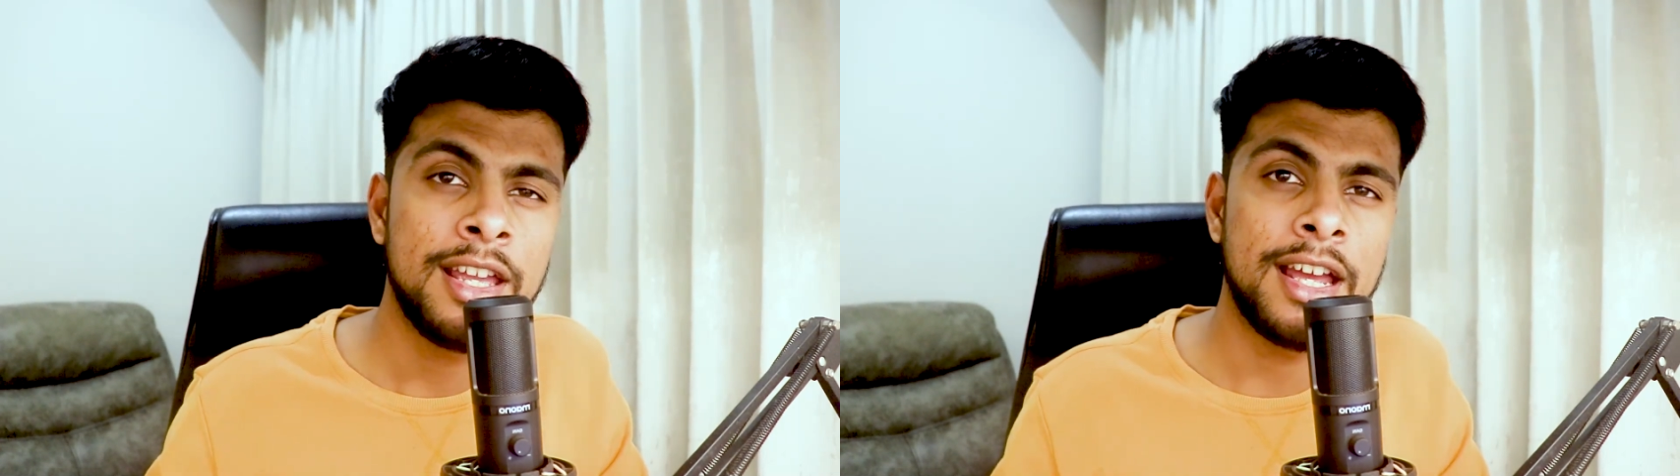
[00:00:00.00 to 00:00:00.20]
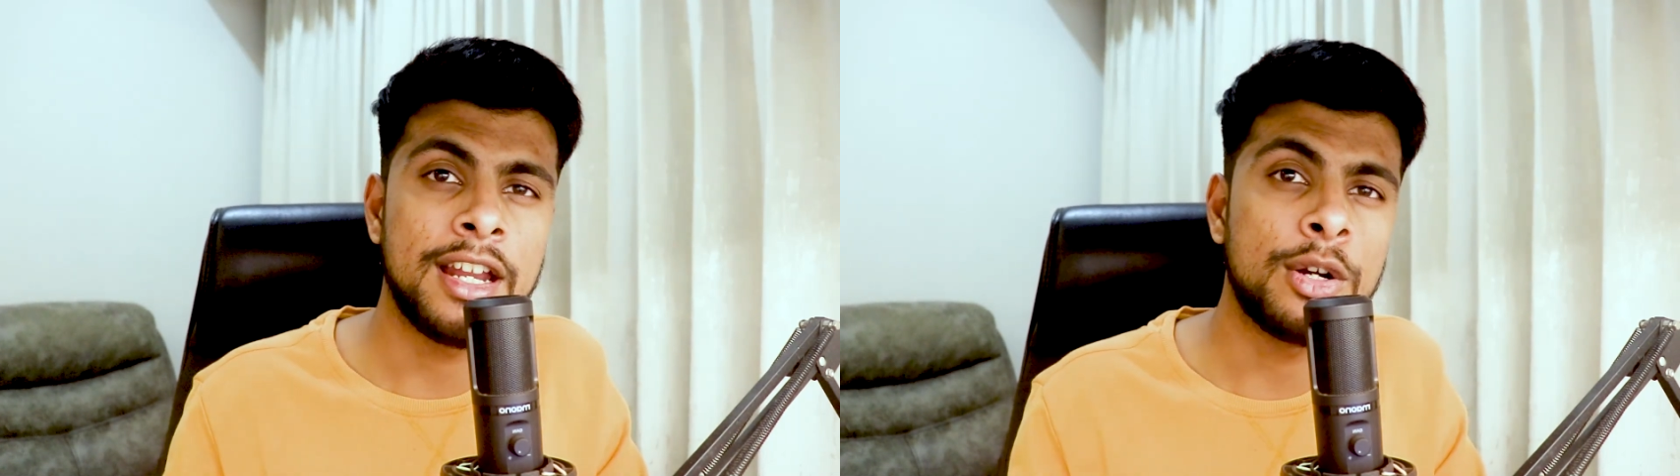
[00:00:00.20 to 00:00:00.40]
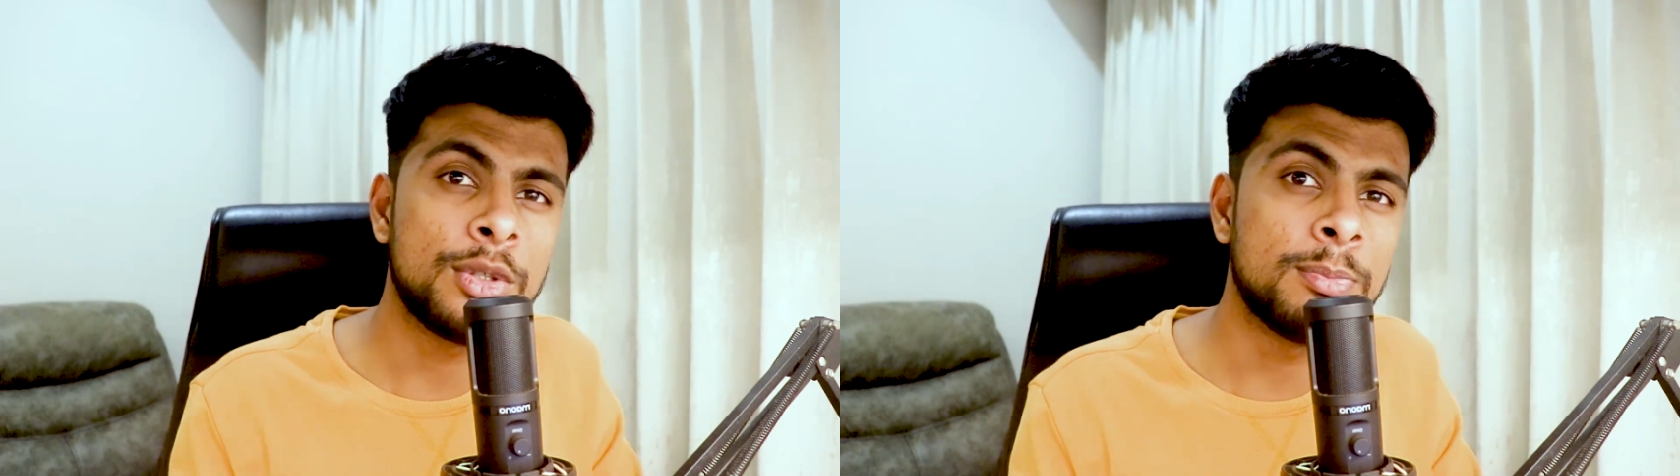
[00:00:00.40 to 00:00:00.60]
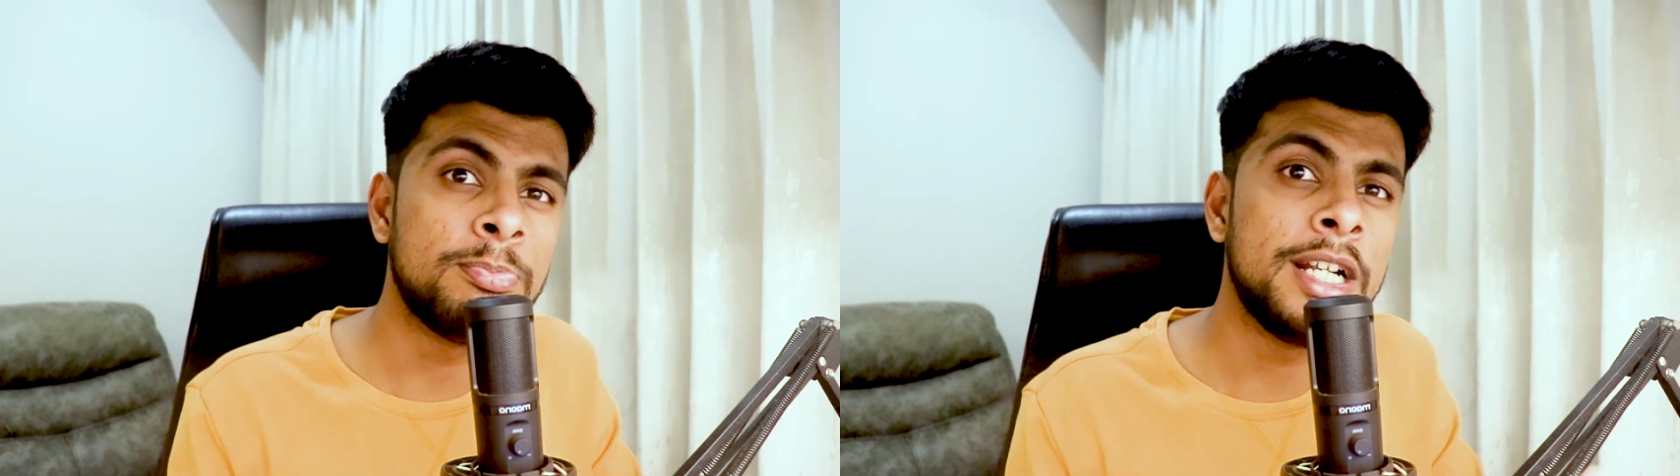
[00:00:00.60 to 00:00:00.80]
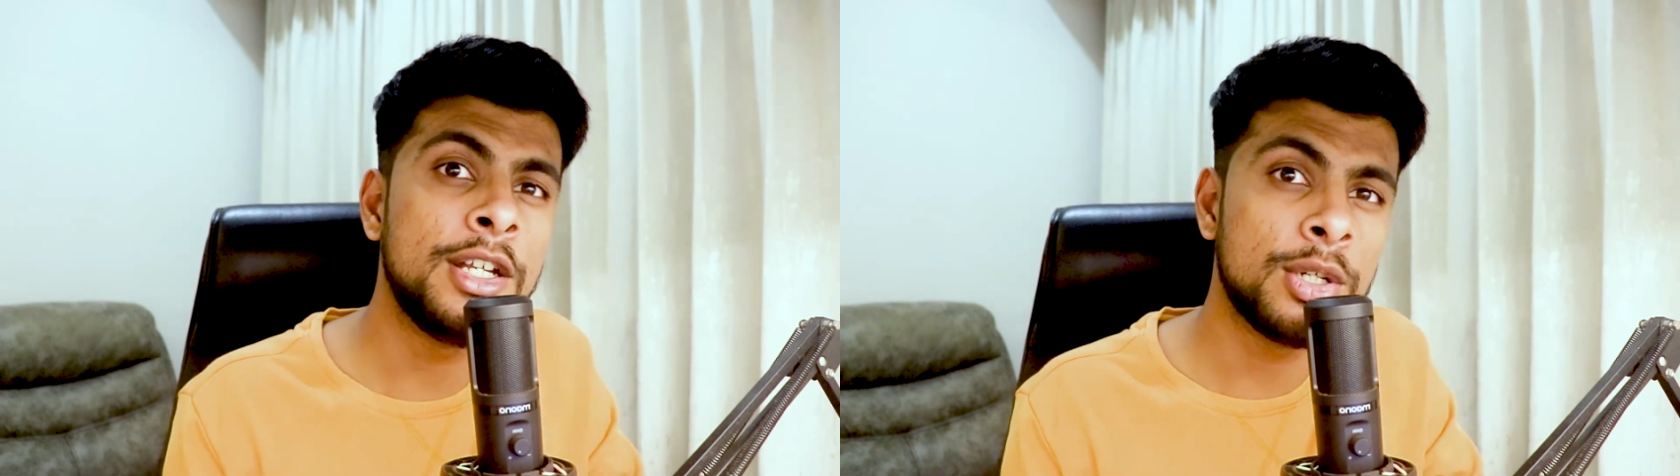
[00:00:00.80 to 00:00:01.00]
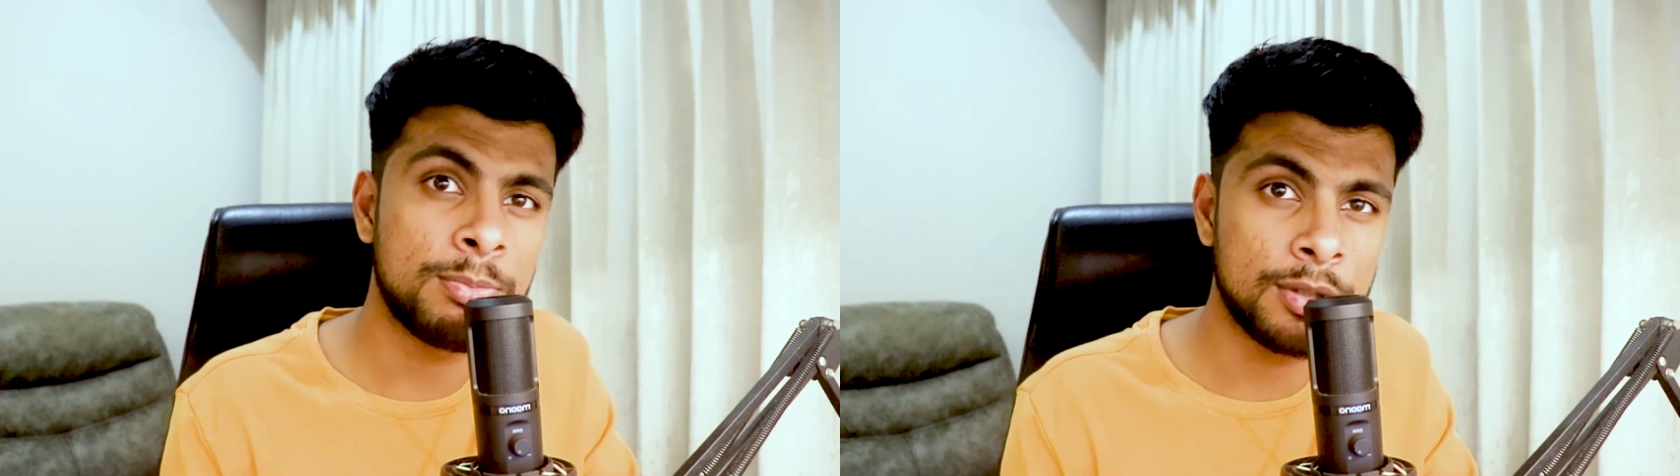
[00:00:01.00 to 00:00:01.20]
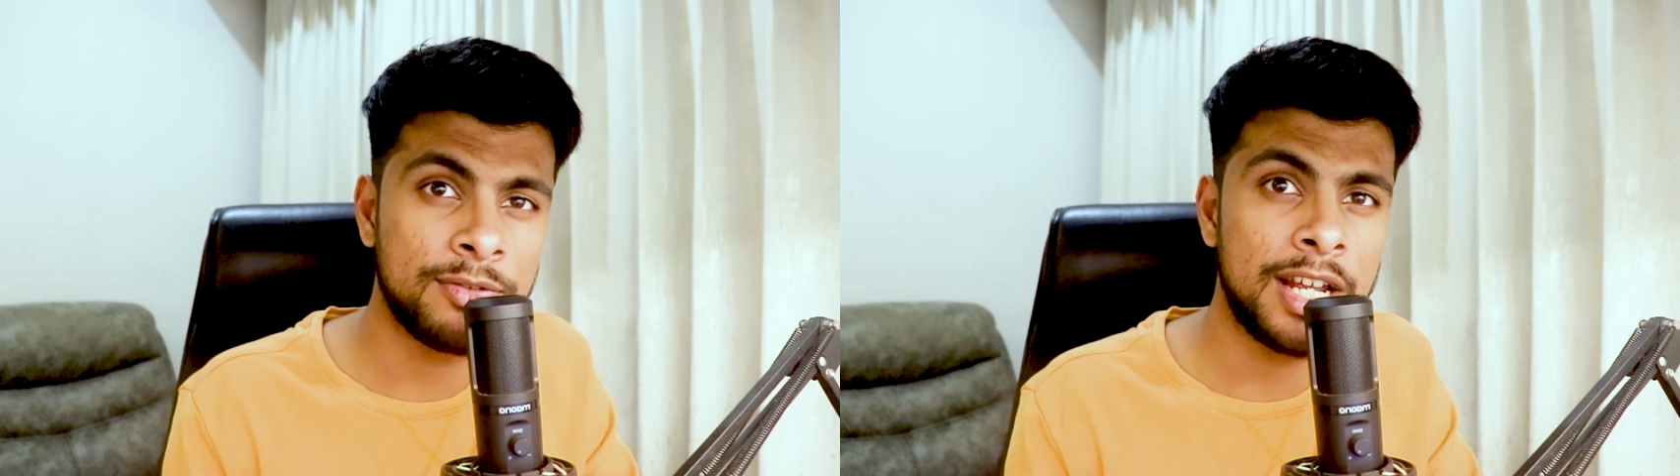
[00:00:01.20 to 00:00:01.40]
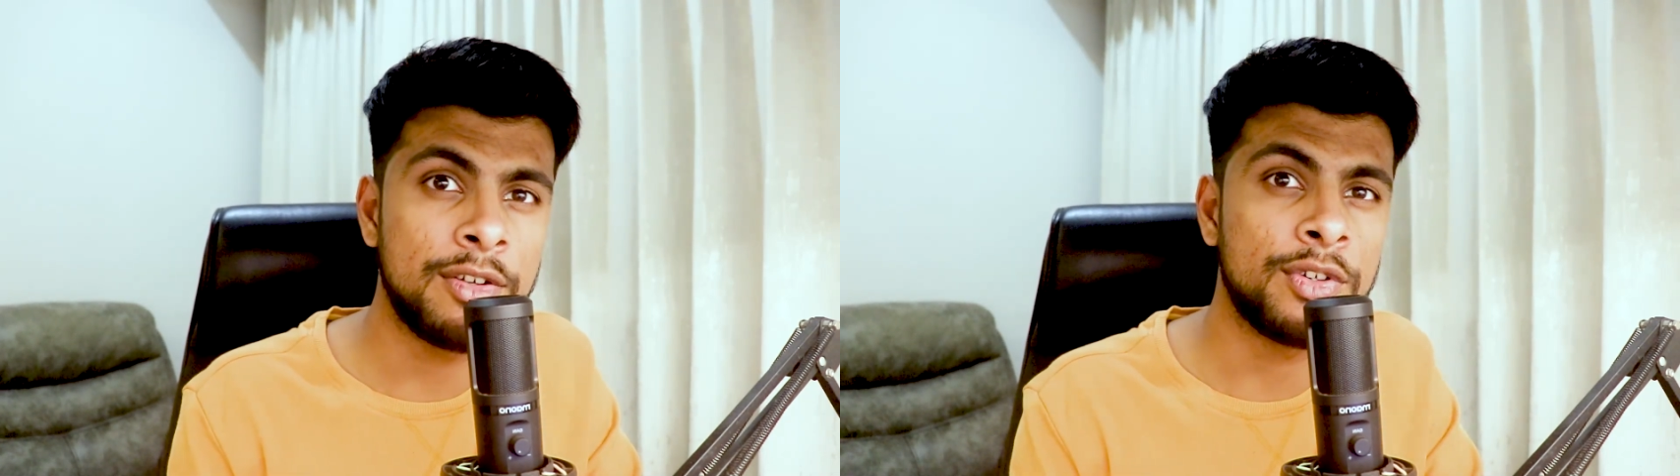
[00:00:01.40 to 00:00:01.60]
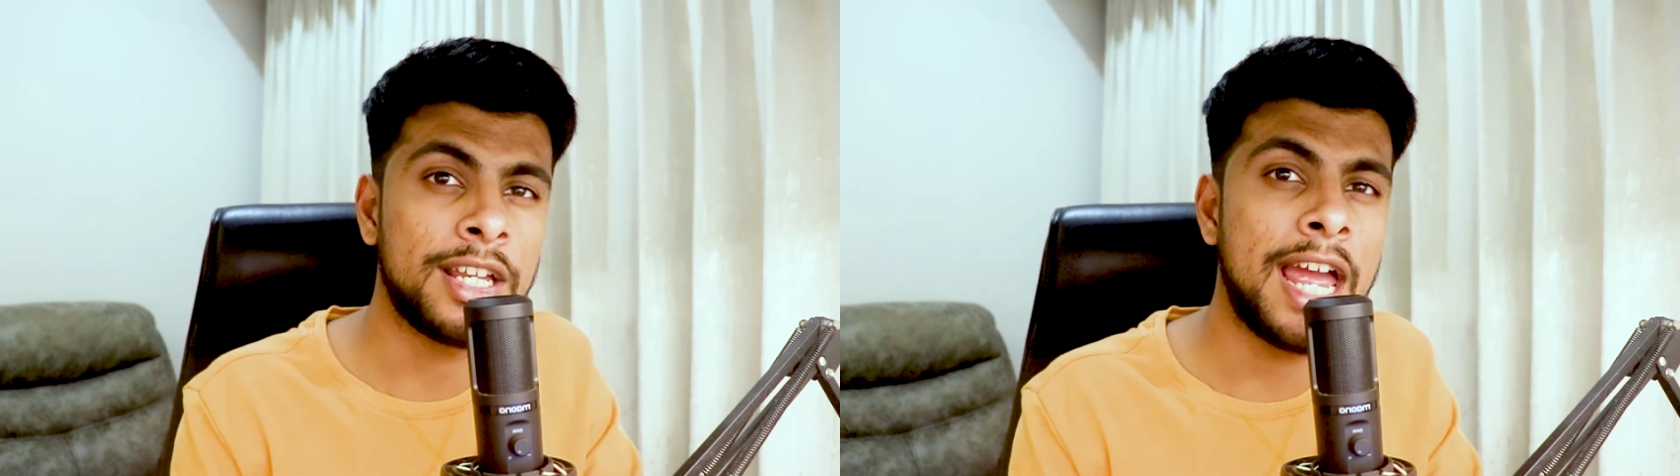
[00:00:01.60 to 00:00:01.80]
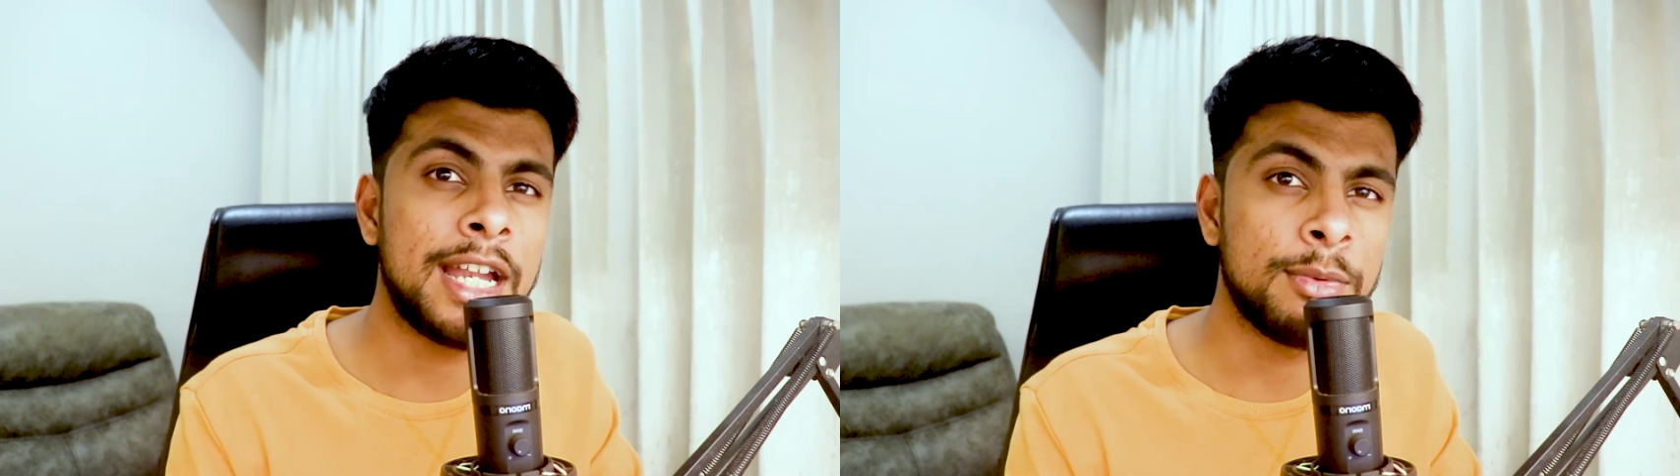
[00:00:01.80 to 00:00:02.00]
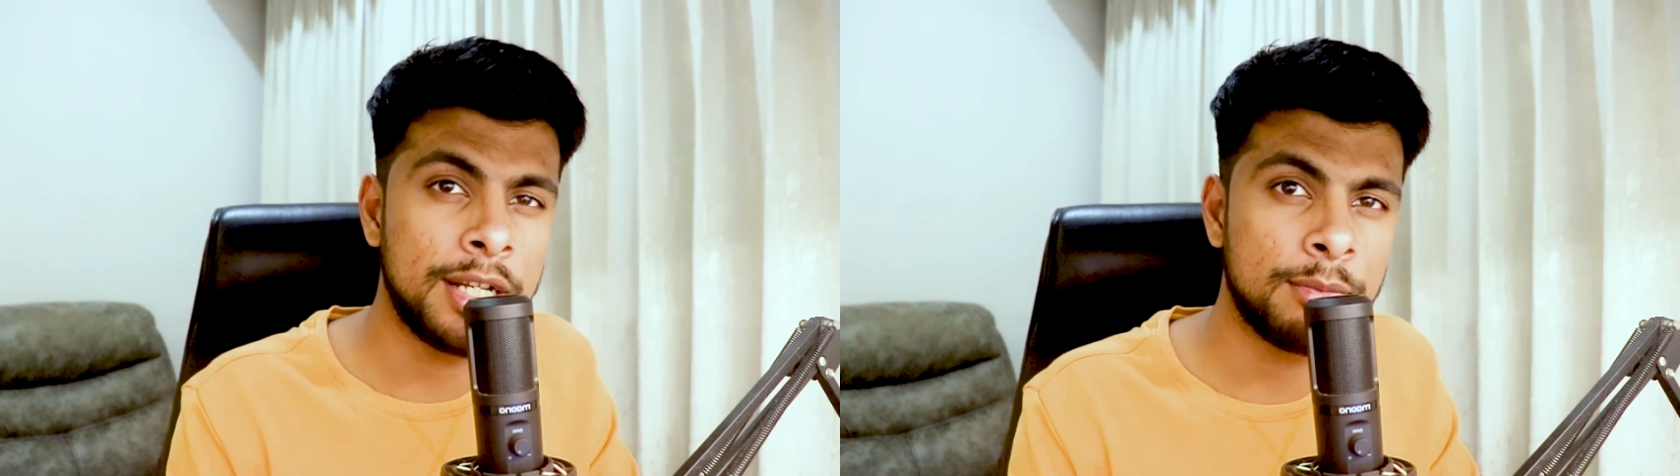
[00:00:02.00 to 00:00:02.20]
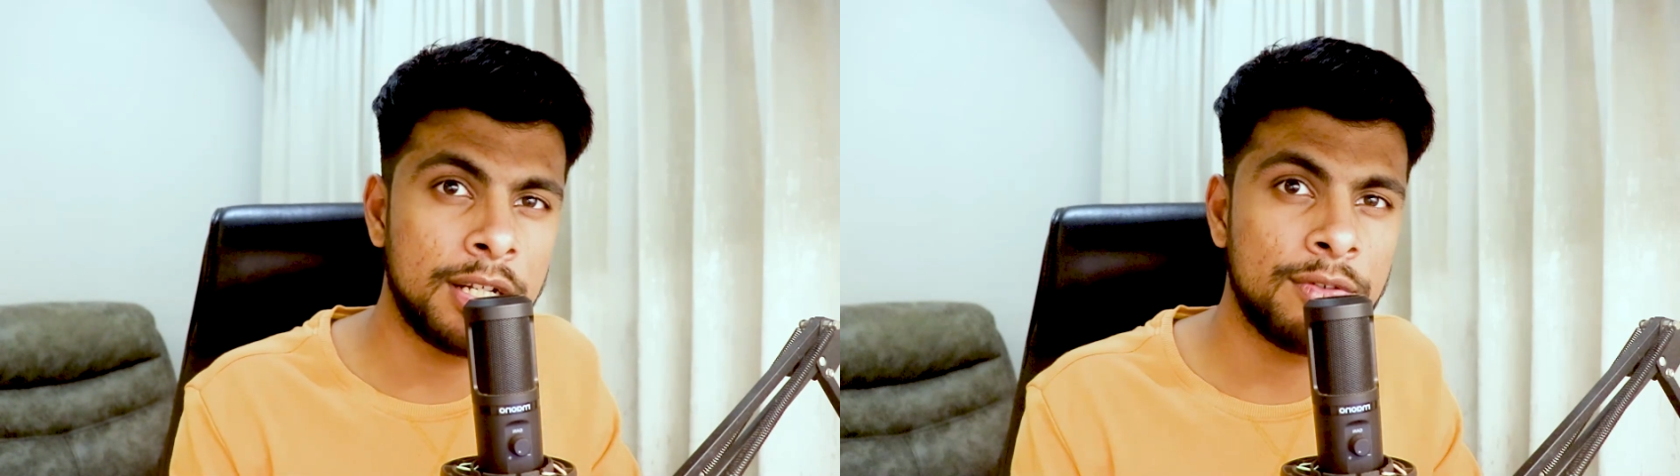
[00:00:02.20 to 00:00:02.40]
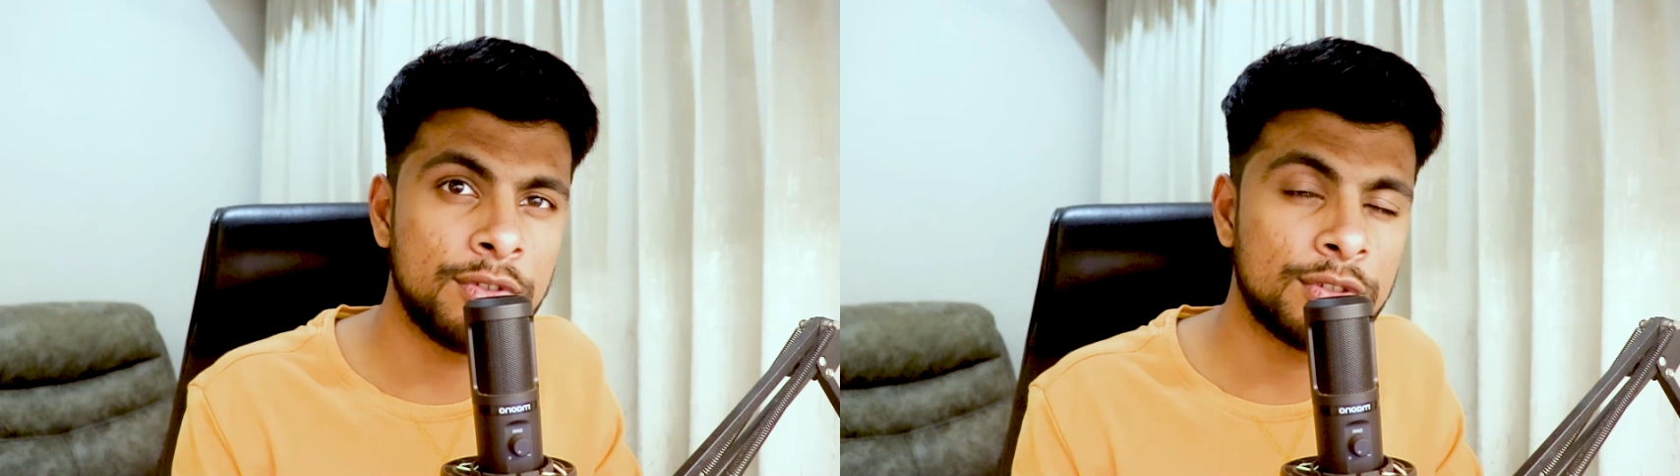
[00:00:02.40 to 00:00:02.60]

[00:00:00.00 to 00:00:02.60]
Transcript: and how to build your profile for CAT 2024.